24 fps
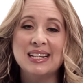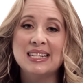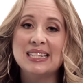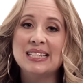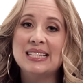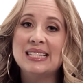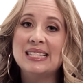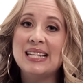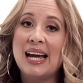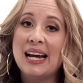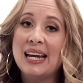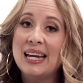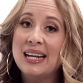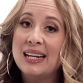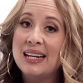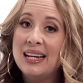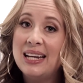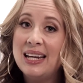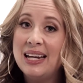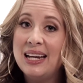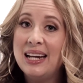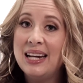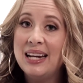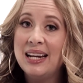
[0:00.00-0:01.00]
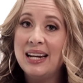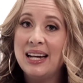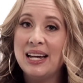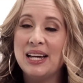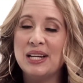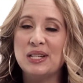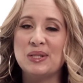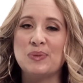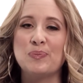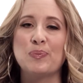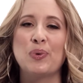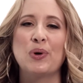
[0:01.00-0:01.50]
Second key
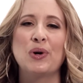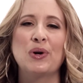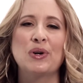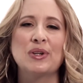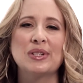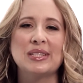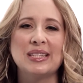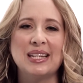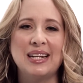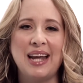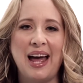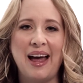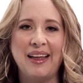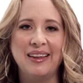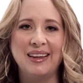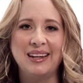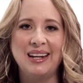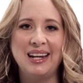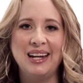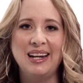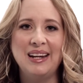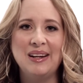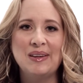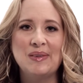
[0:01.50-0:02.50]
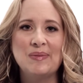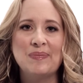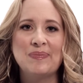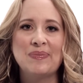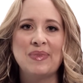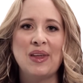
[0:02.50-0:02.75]
is personality.